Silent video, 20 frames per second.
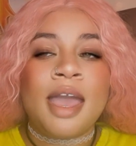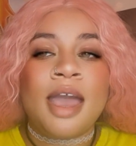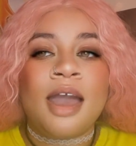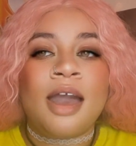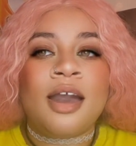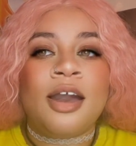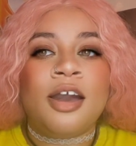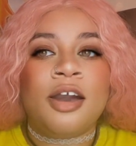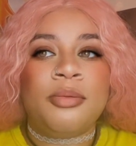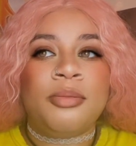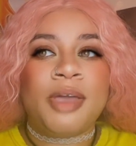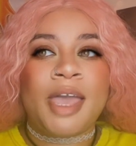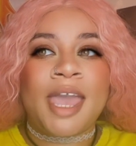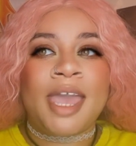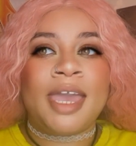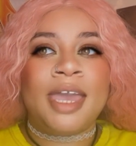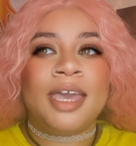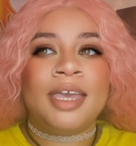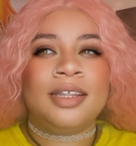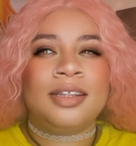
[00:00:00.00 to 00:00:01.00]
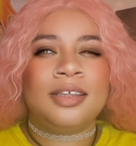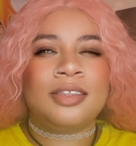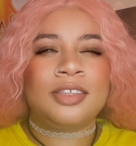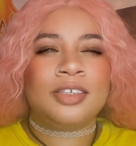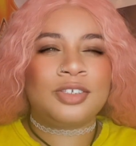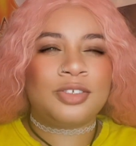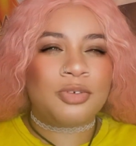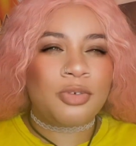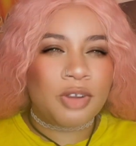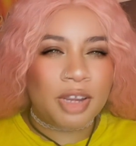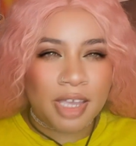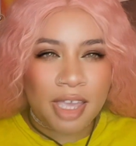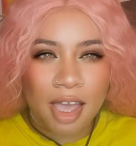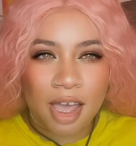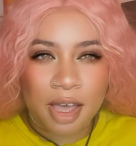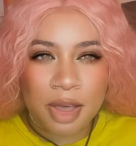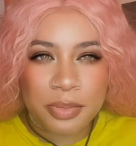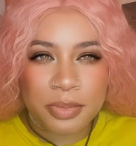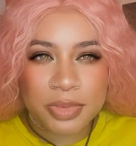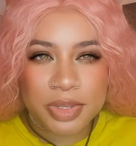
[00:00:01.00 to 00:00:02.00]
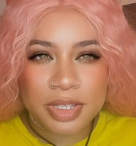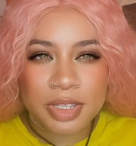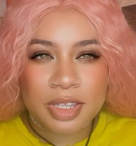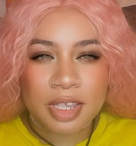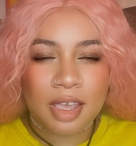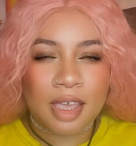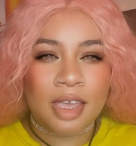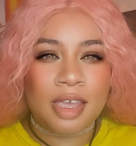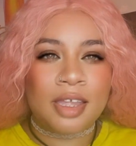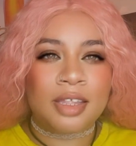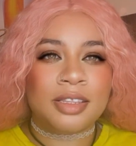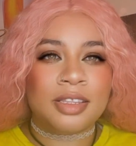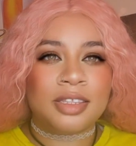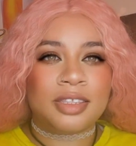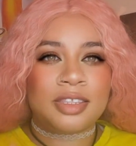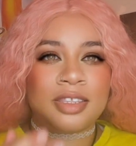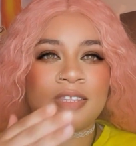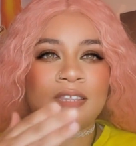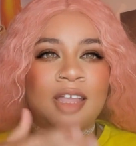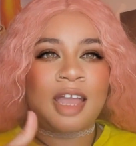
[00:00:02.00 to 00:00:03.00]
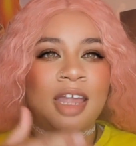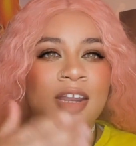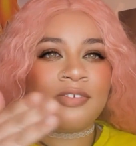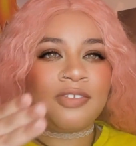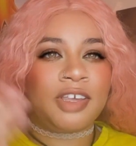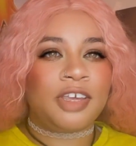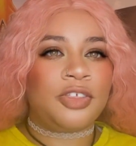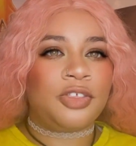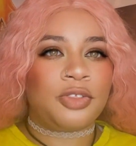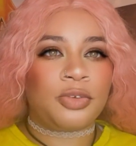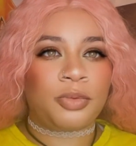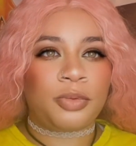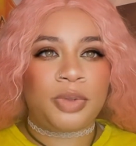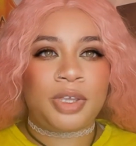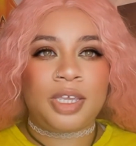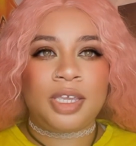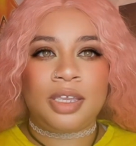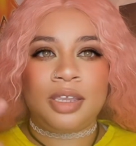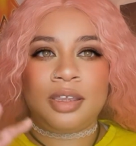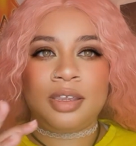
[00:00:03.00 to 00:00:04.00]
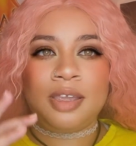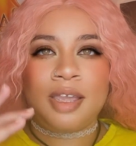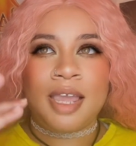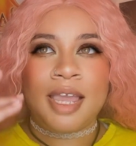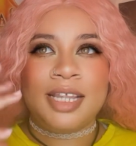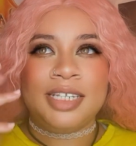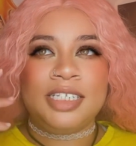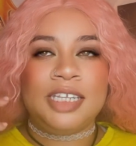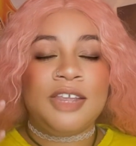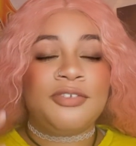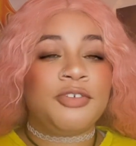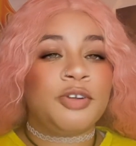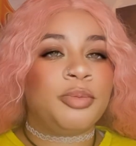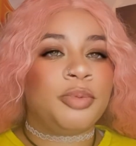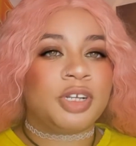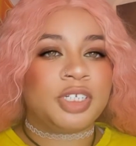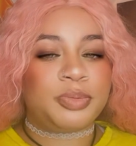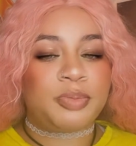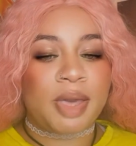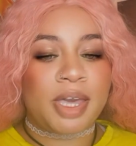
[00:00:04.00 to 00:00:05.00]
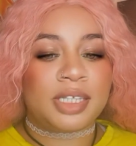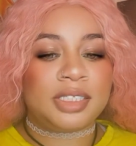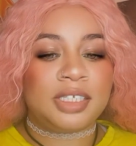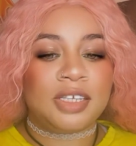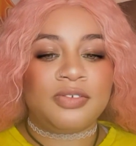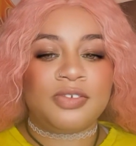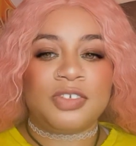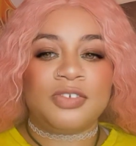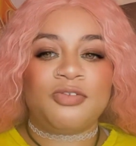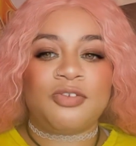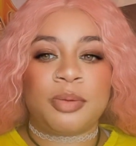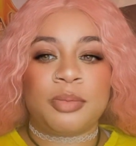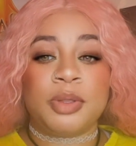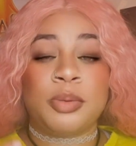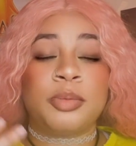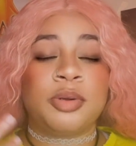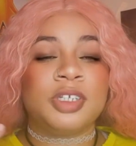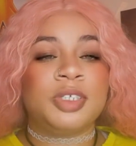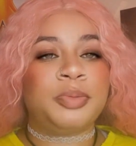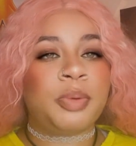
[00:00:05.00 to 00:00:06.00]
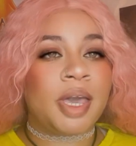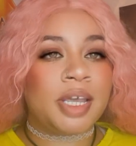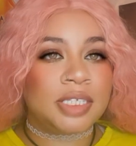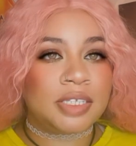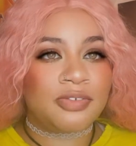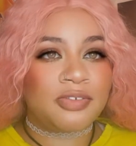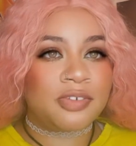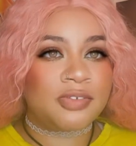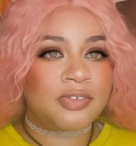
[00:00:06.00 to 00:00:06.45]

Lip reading: And the story comes in kind of like 3 different perspectives. It's from the perspective of